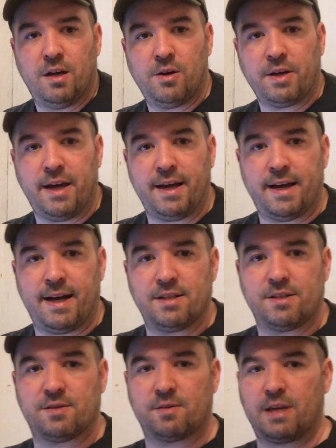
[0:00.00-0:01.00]
Okay,
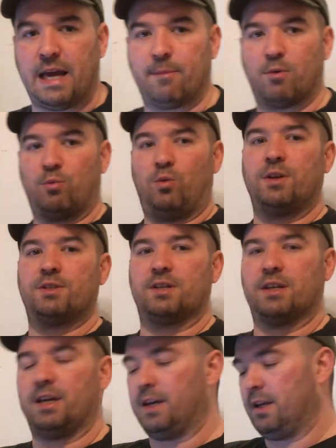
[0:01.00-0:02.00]
guys, it's Cameron once
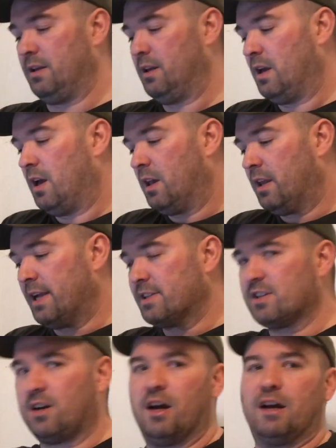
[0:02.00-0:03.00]
again.
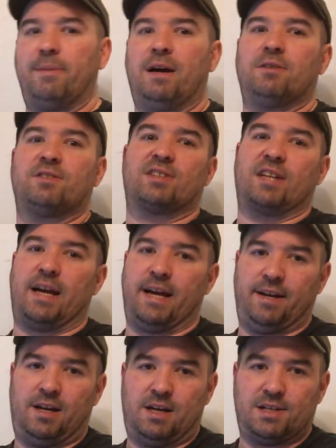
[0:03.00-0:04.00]
Let's talk about
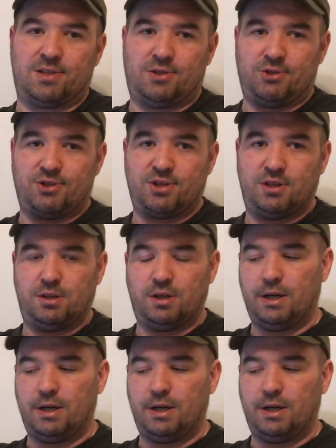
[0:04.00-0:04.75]
side hustles.